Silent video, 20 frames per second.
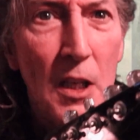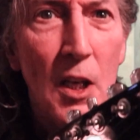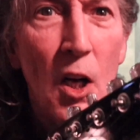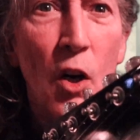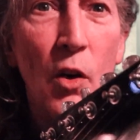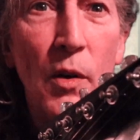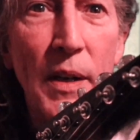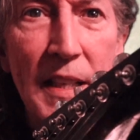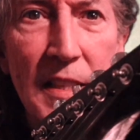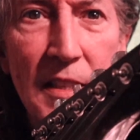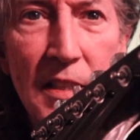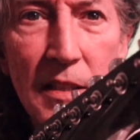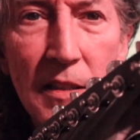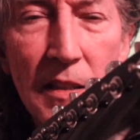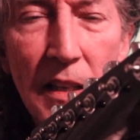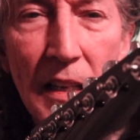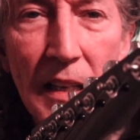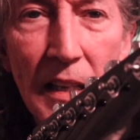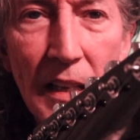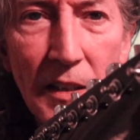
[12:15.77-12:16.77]
Alright,
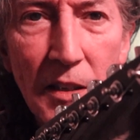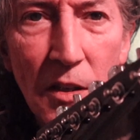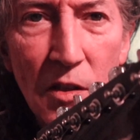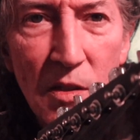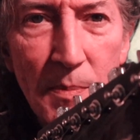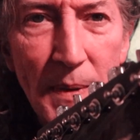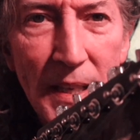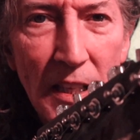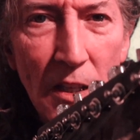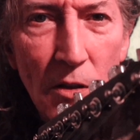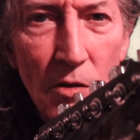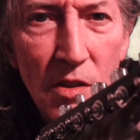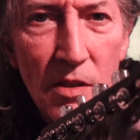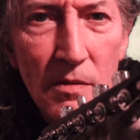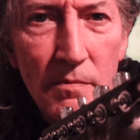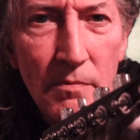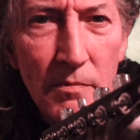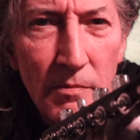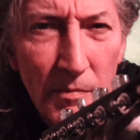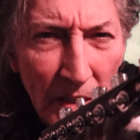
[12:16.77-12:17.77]
adios amigos,
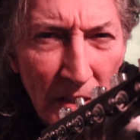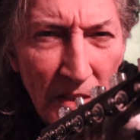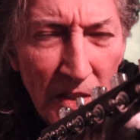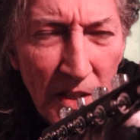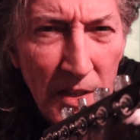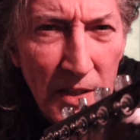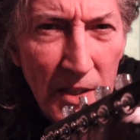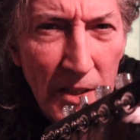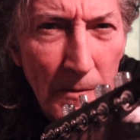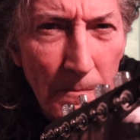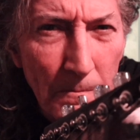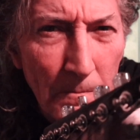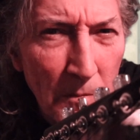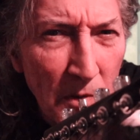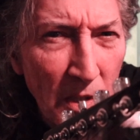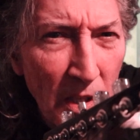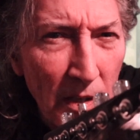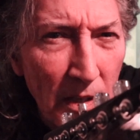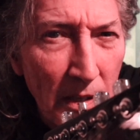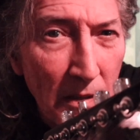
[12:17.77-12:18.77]
I'll see you soon.
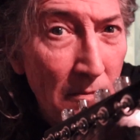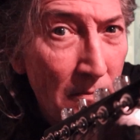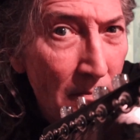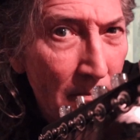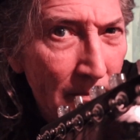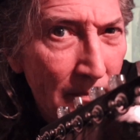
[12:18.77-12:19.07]
Ta-ra.